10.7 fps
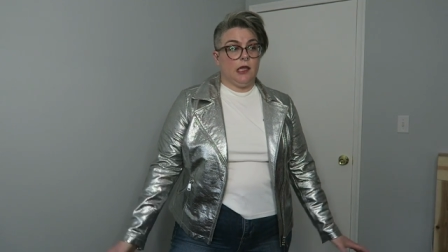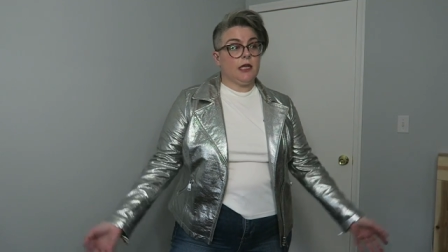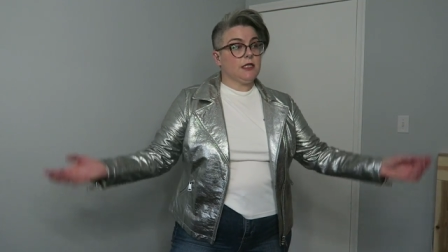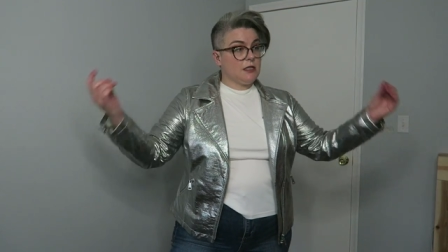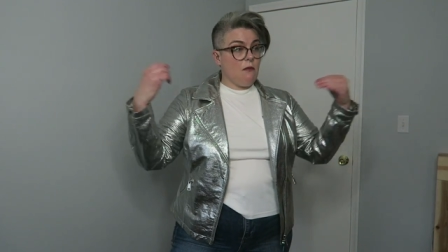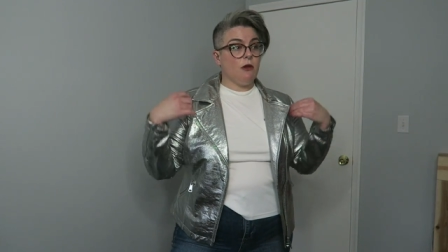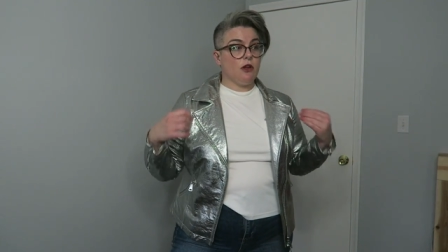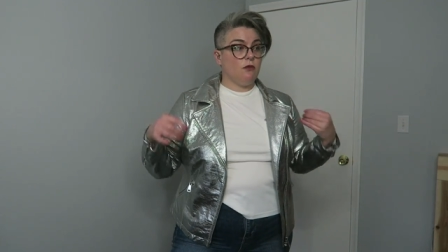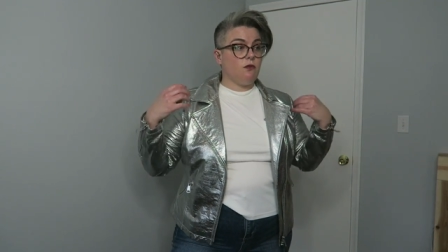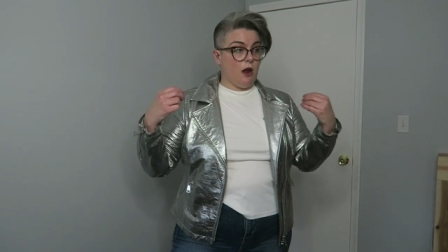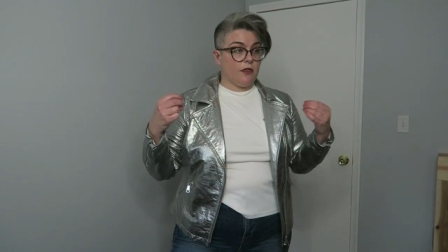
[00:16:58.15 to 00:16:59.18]
Like someone
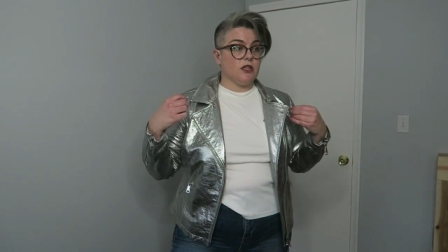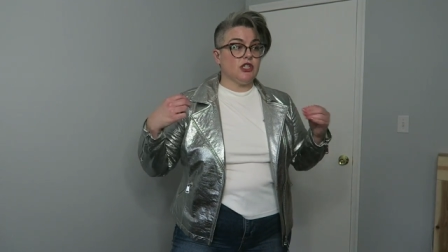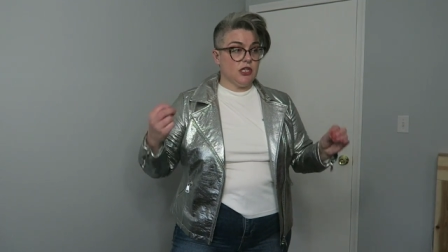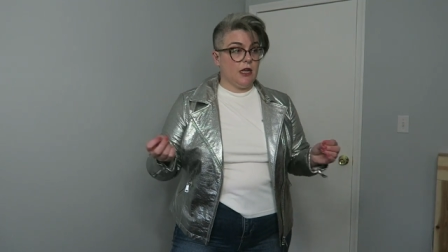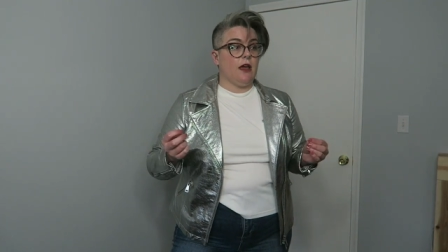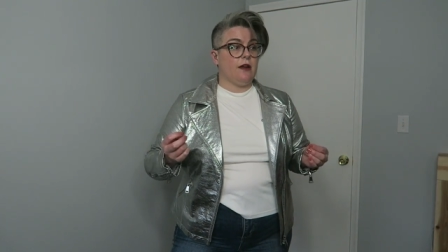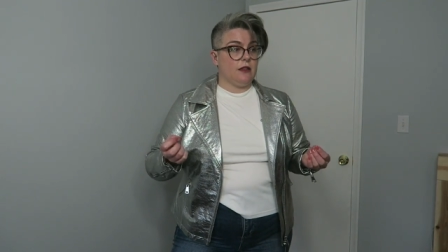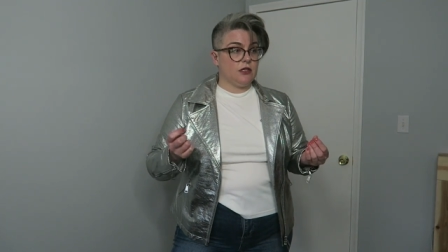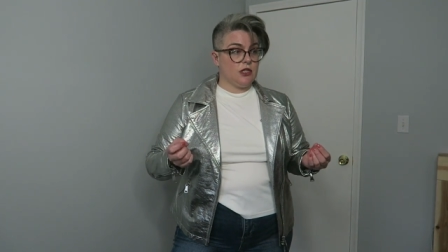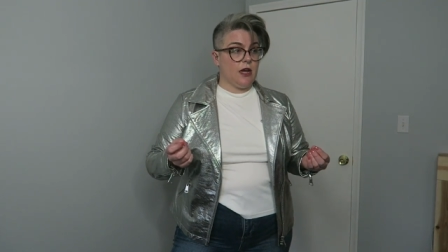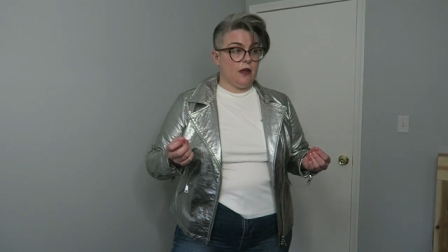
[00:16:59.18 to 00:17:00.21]
could rock the shit out of
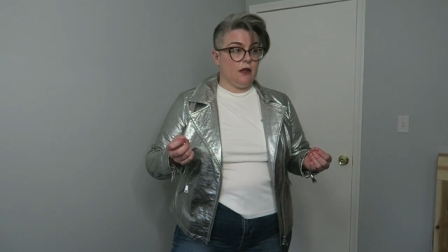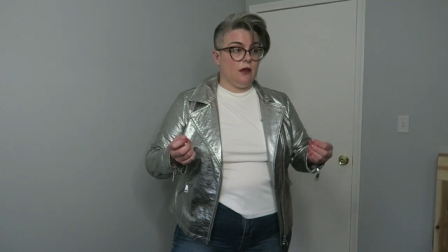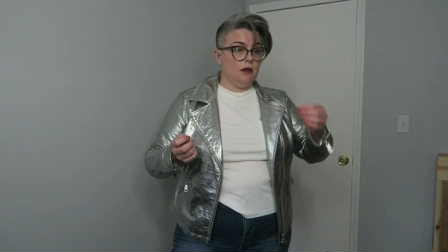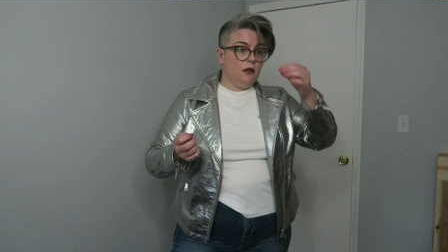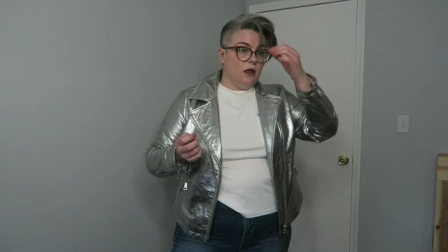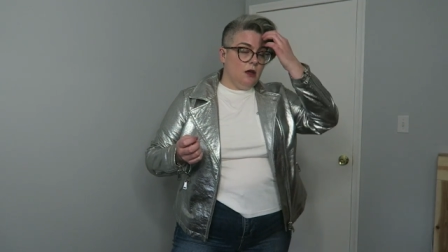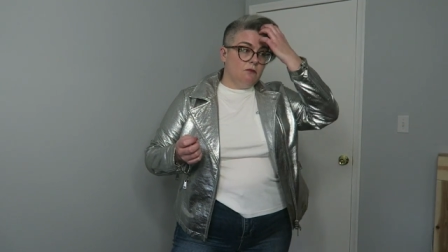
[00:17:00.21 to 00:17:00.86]
this jacket. For sure.